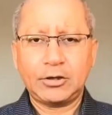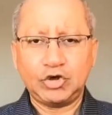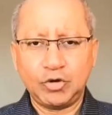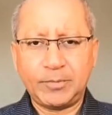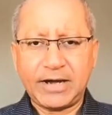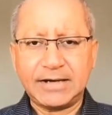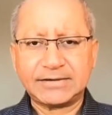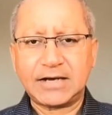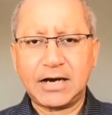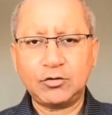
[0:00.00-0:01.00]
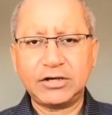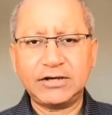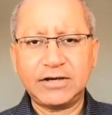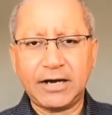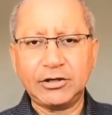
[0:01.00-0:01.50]
You may ask, how
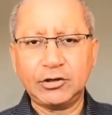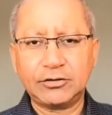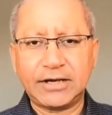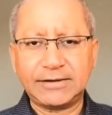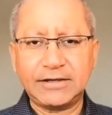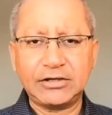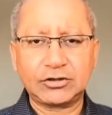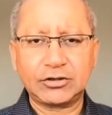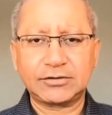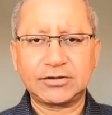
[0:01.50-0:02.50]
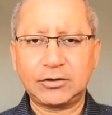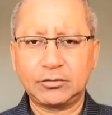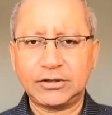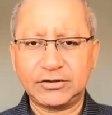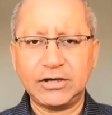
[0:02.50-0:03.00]
did I know that these stocks are
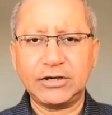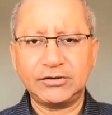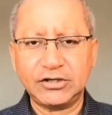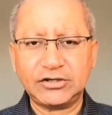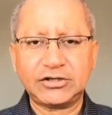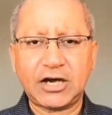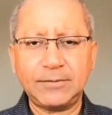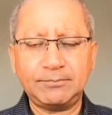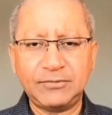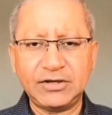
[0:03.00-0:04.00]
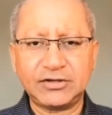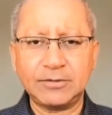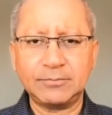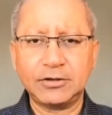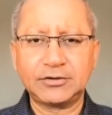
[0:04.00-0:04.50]
OTC? Just type the
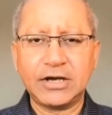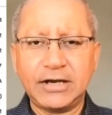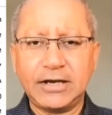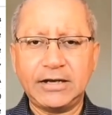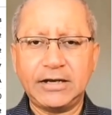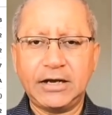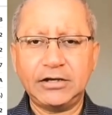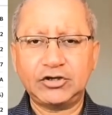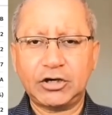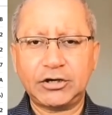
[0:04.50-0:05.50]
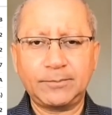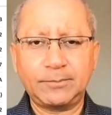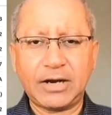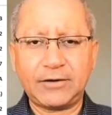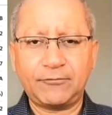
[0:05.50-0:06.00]
symbols in any charting
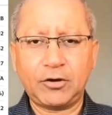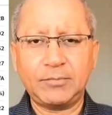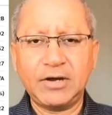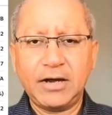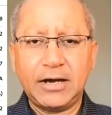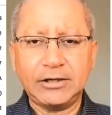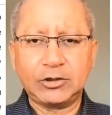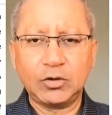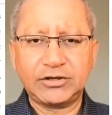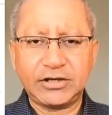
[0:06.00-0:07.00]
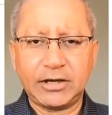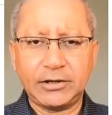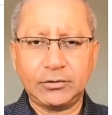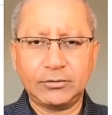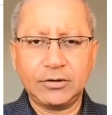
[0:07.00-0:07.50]
platform and it will tell
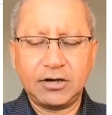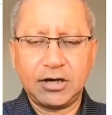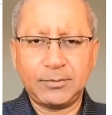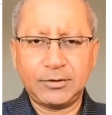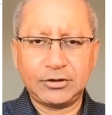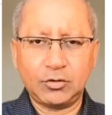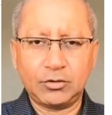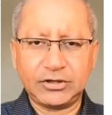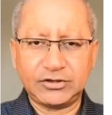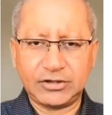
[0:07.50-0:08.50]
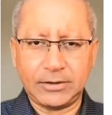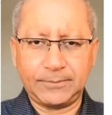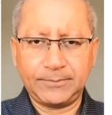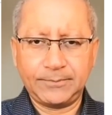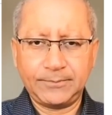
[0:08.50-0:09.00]
you about the OTC.
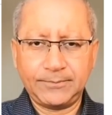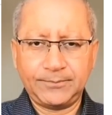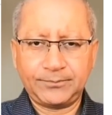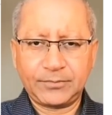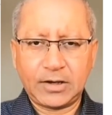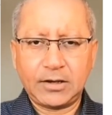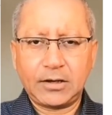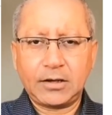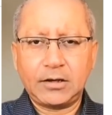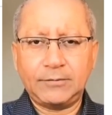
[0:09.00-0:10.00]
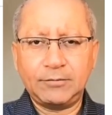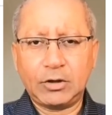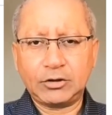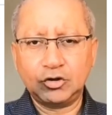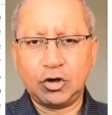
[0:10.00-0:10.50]
If you
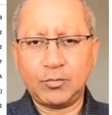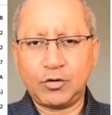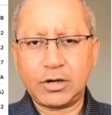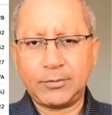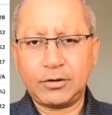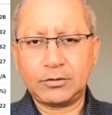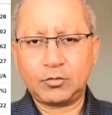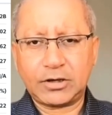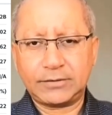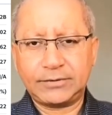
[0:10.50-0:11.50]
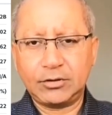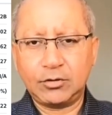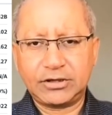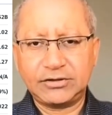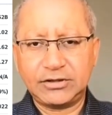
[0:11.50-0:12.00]
want to know more about what the
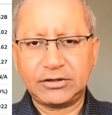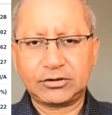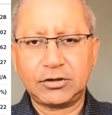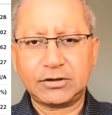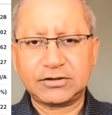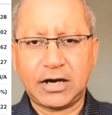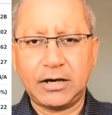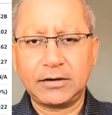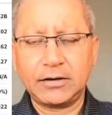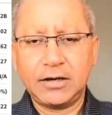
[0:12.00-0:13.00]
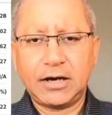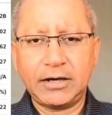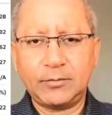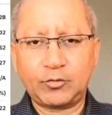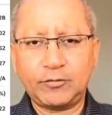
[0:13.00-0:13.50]
OTC stocks are, I
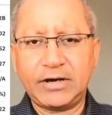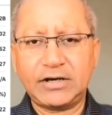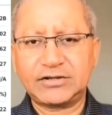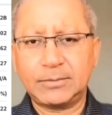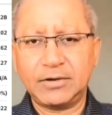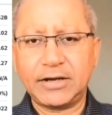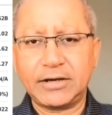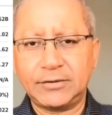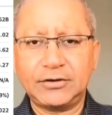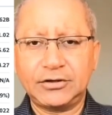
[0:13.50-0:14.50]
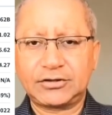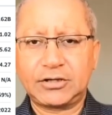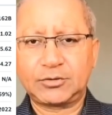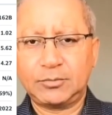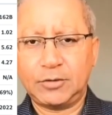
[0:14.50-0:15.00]
have provided some link in the
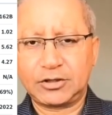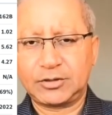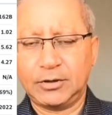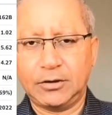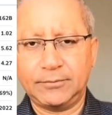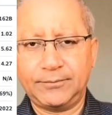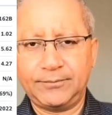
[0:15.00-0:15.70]
description box below.